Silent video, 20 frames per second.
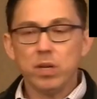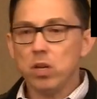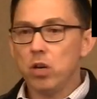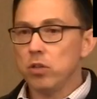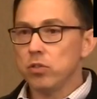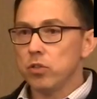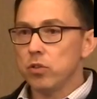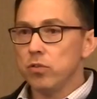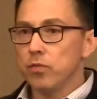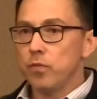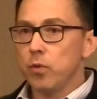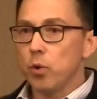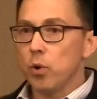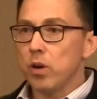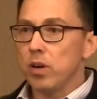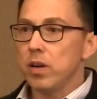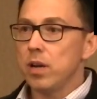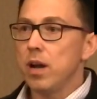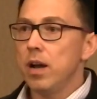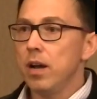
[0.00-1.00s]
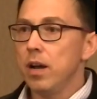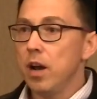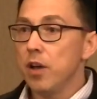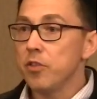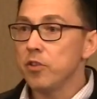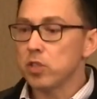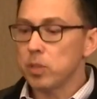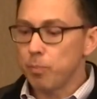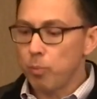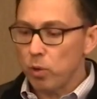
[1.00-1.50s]
but also for uh,
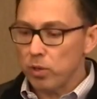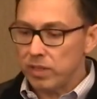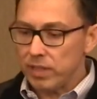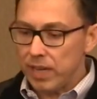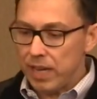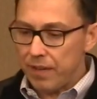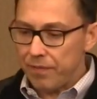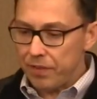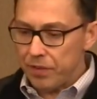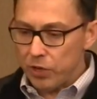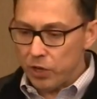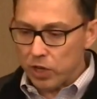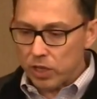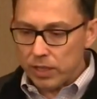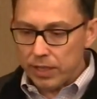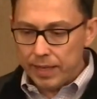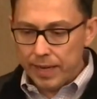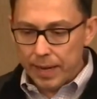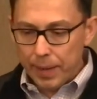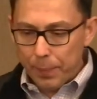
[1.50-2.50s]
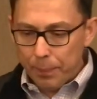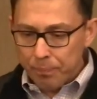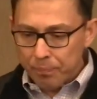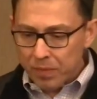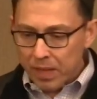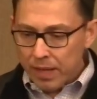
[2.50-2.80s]
other support staff in your clinic.